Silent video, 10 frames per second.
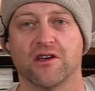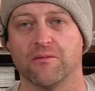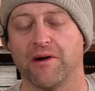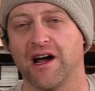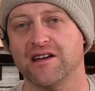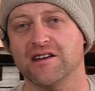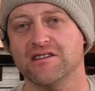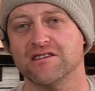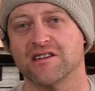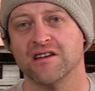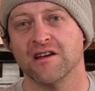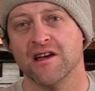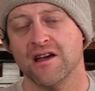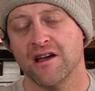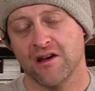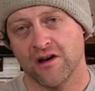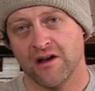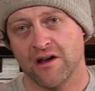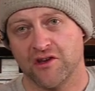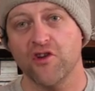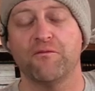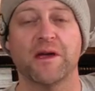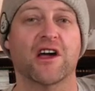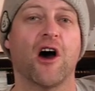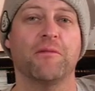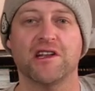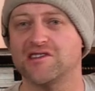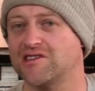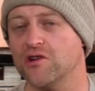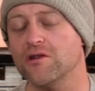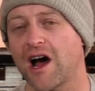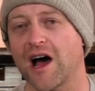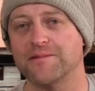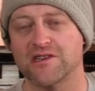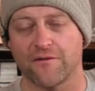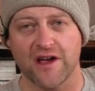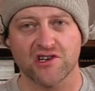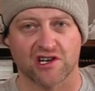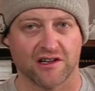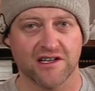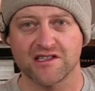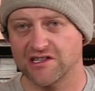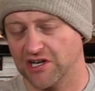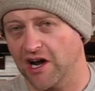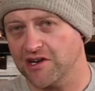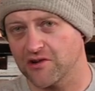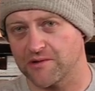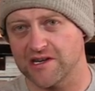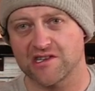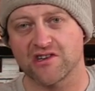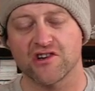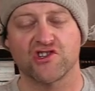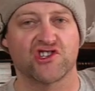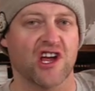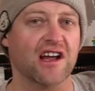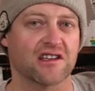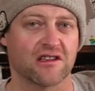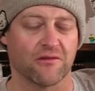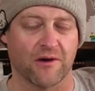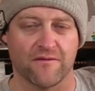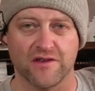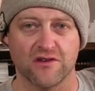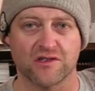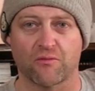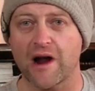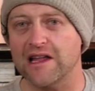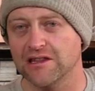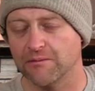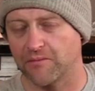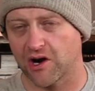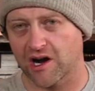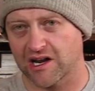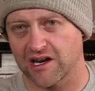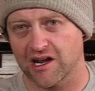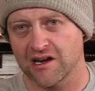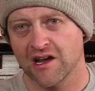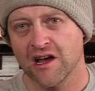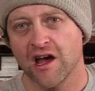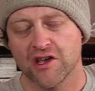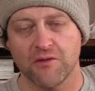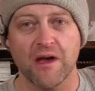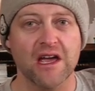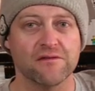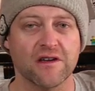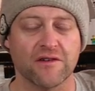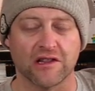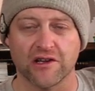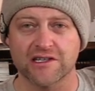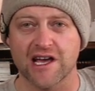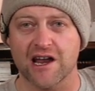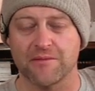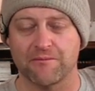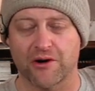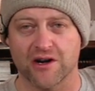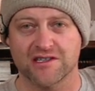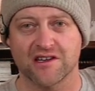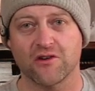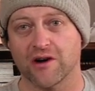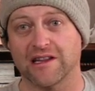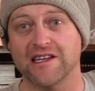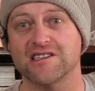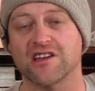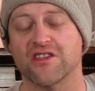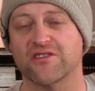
your bindings You've become an astute observationalist, done your research, checked the reviews, read the marketing. You may have even looked at them in person or at least a